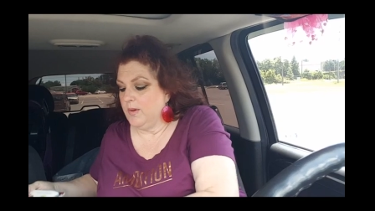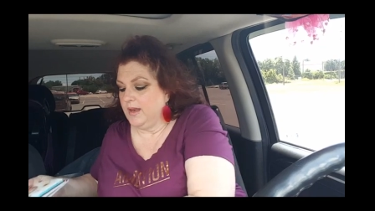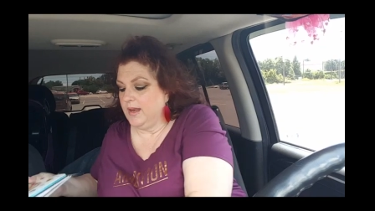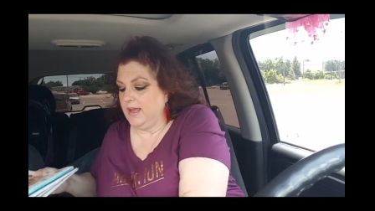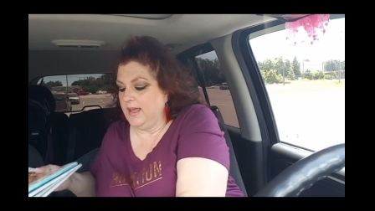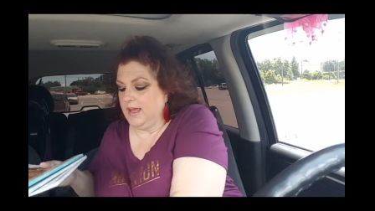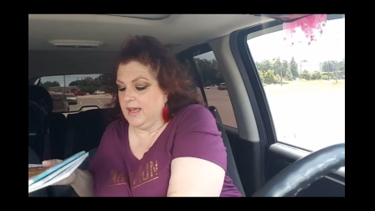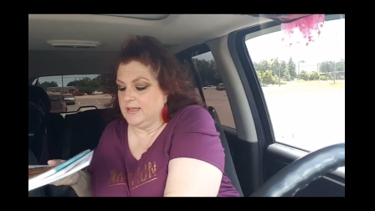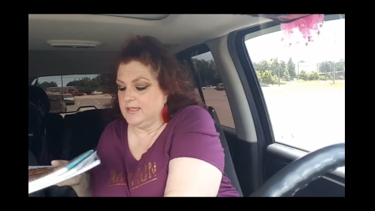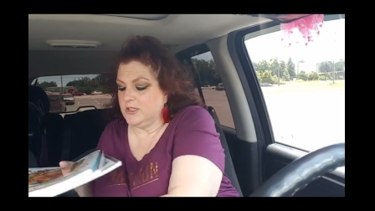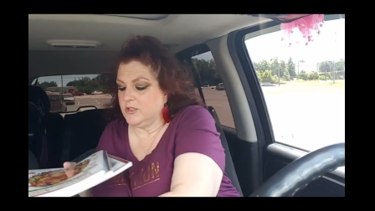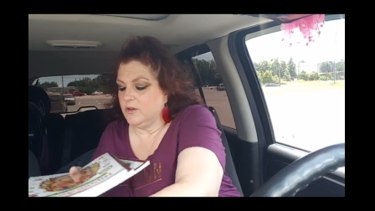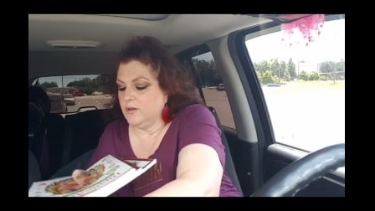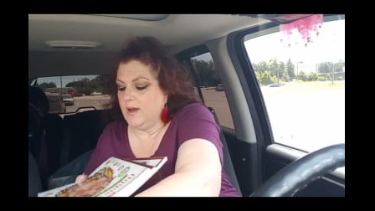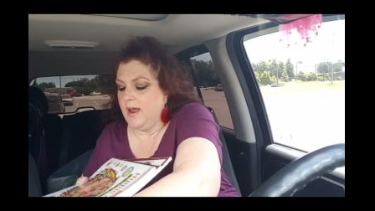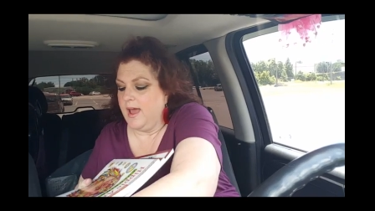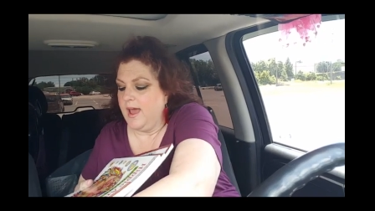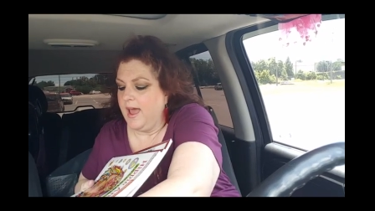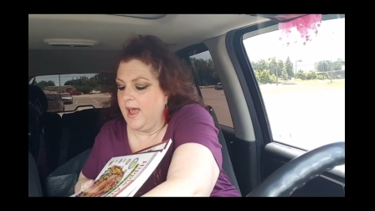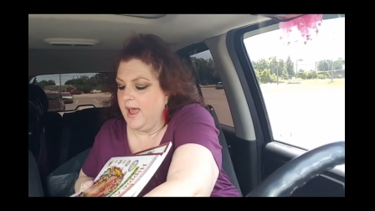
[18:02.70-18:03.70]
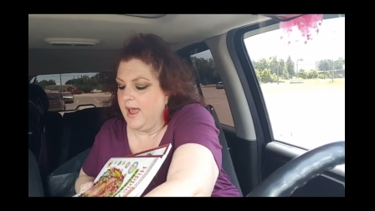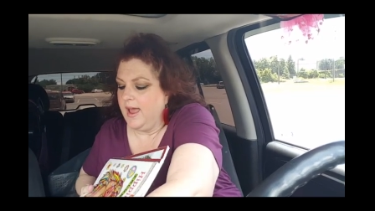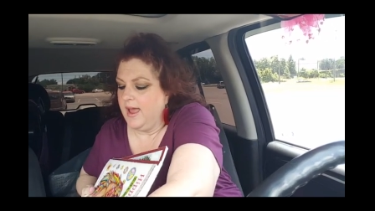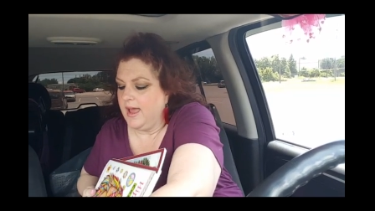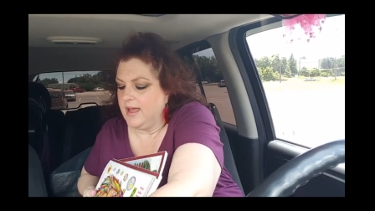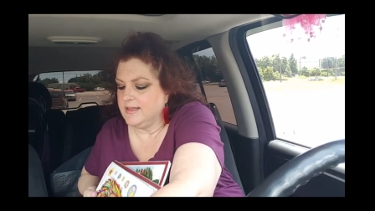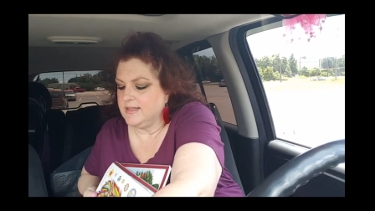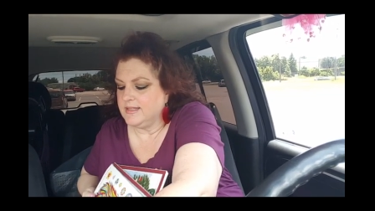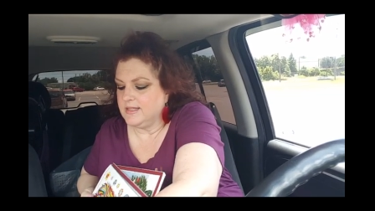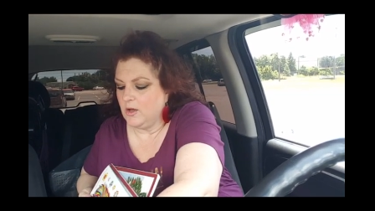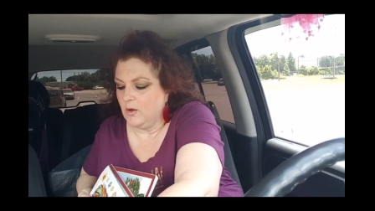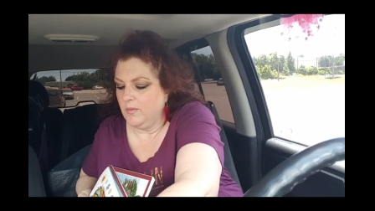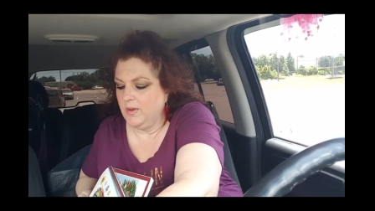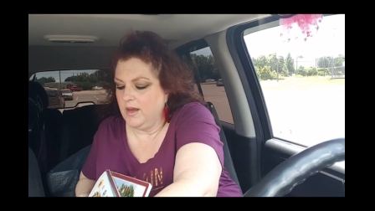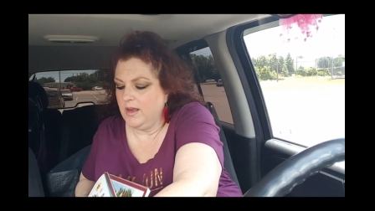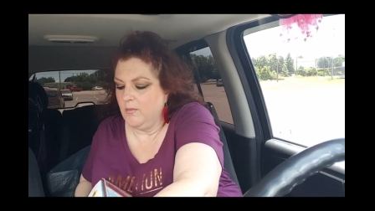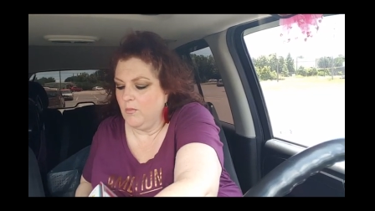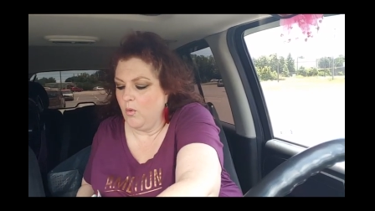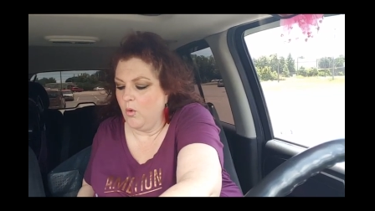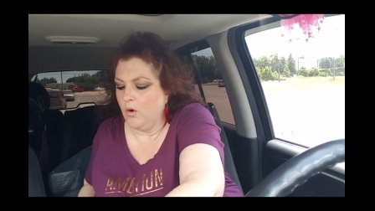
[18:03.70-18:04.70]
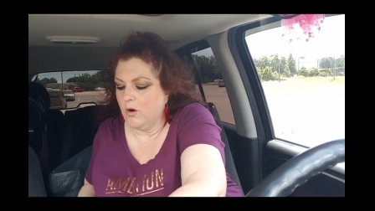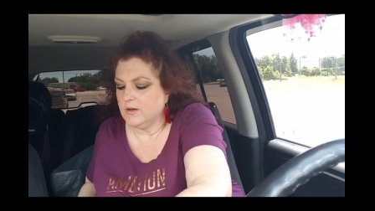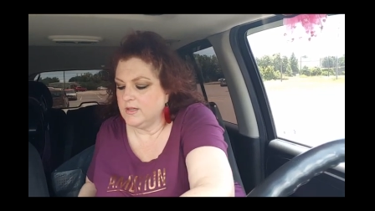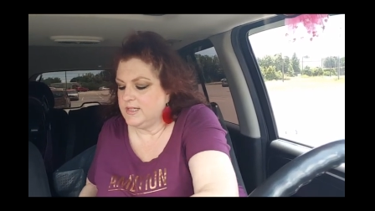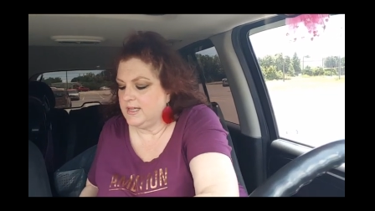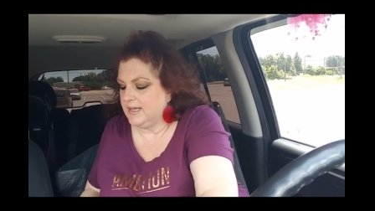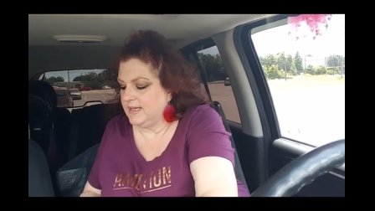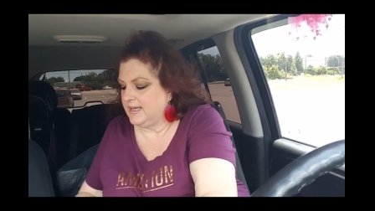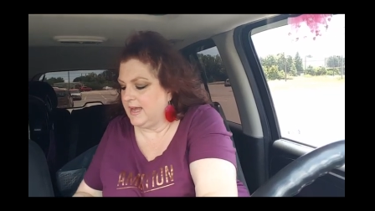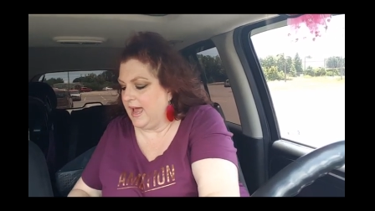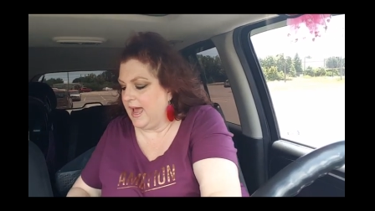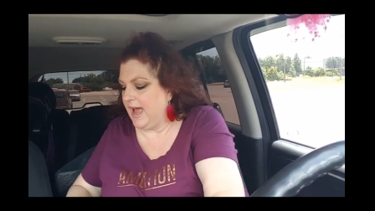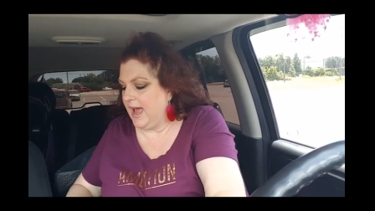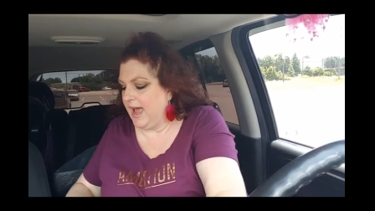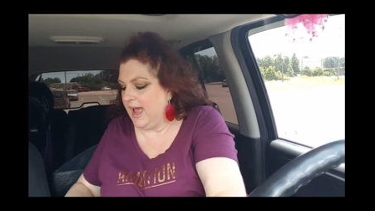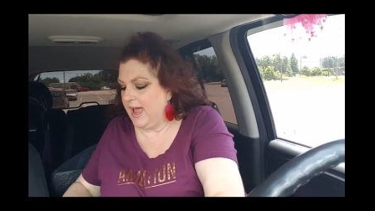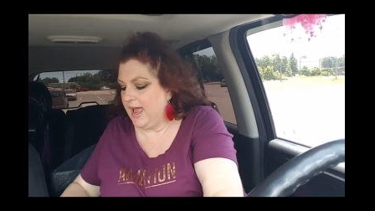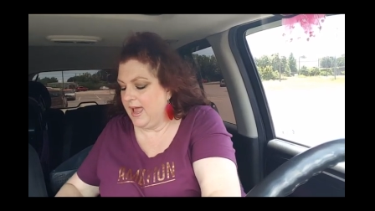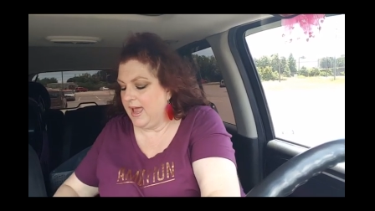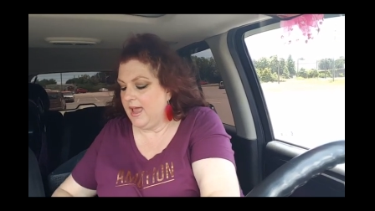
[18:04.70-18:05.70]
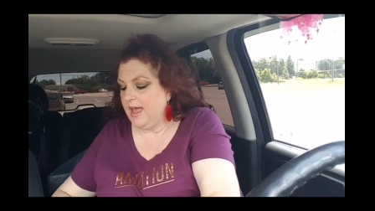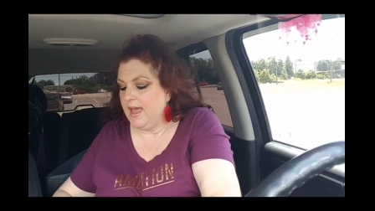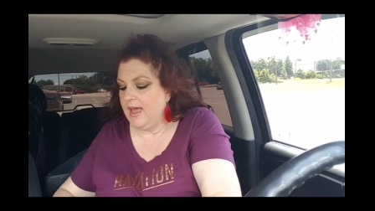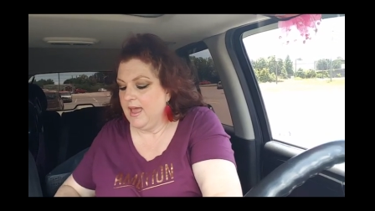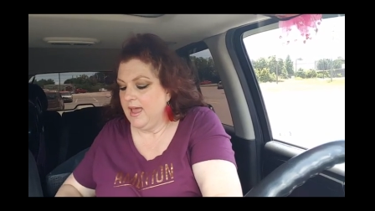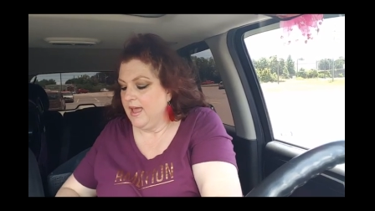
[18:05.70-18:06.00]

many yesterday and so many more today